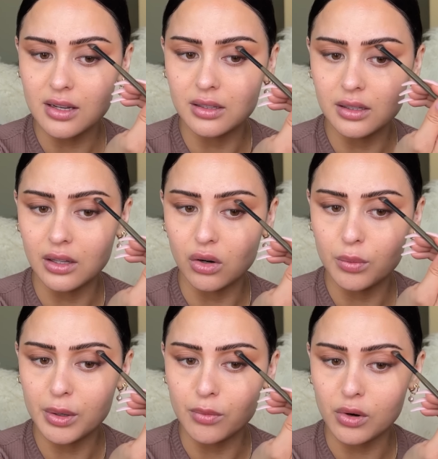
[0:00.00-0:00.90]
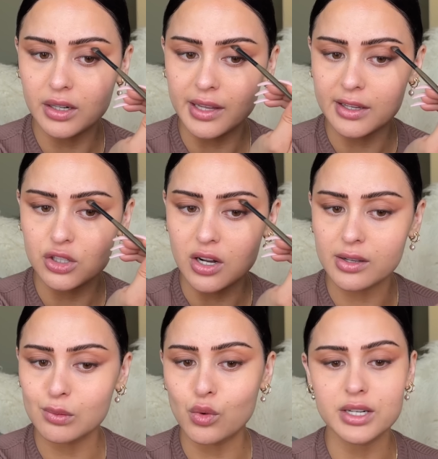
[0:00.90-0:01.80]
a little bit more, like it
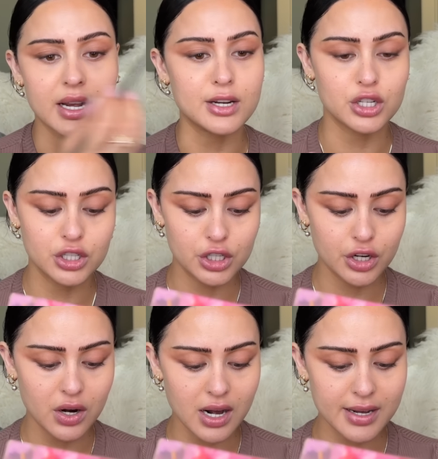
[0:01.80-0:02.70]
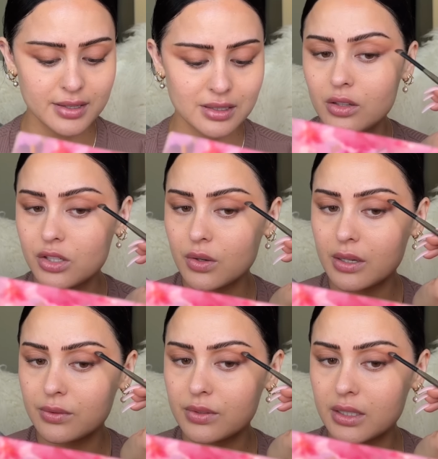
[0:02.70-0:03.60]
draws more attention to your eyes. So I
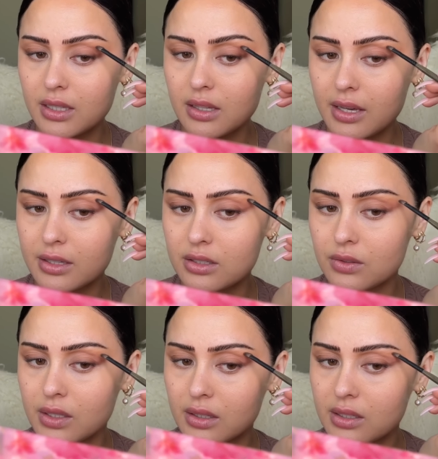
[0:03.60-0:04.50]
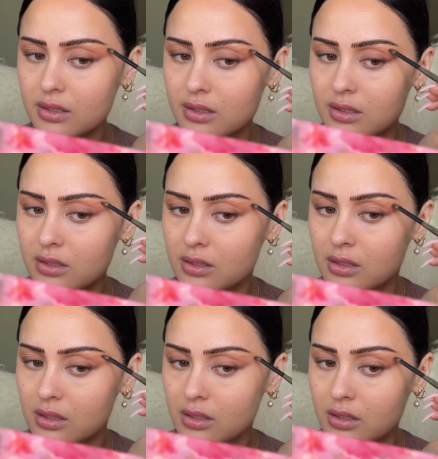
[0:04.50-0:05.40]
really like doing this.
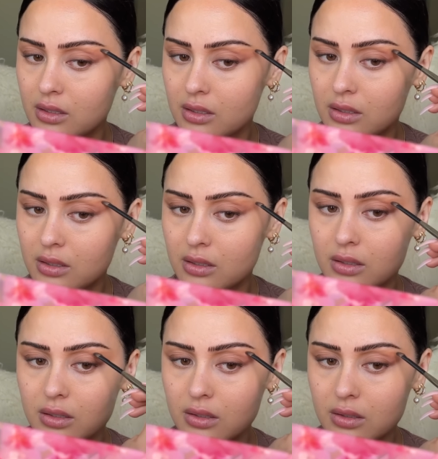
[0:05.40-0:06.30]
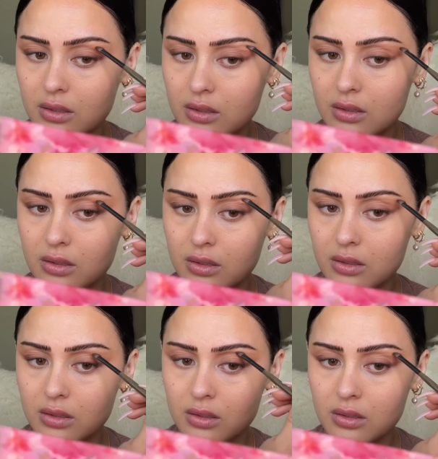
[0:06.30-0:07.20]
So once we do that, I'm gonna go into a
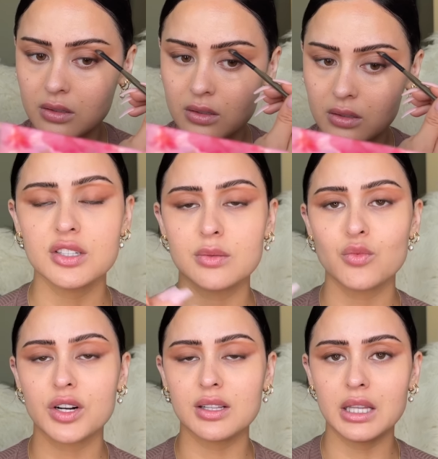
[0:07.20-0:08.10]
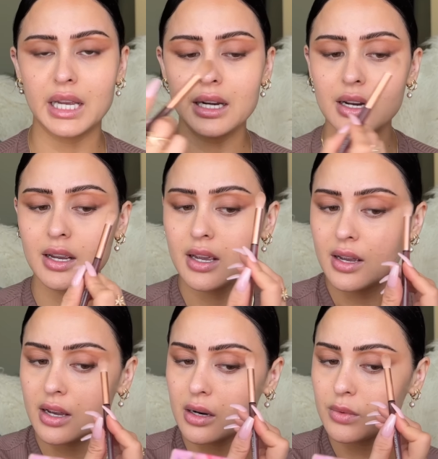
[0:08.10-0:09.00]
bigger brush. It's more clean.
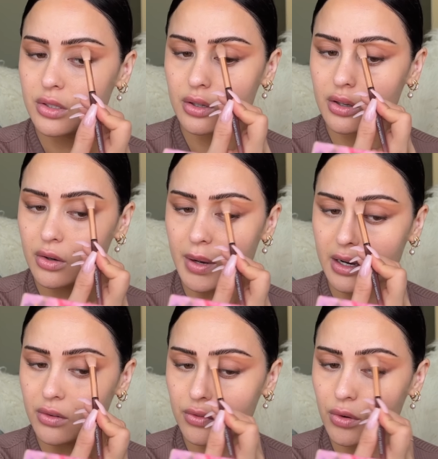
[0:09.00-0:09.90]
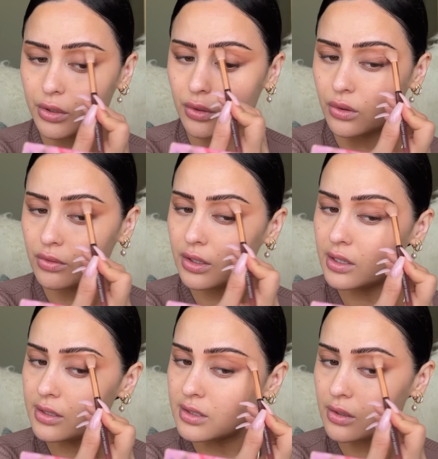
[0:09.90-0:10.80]
And I'm just gonna go back and forth over
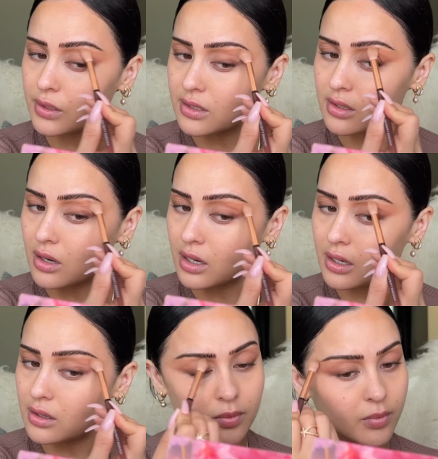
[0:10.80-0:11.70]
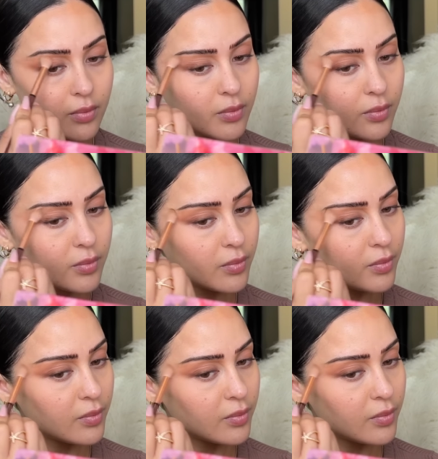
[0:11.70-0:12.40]
this so it's not heavy.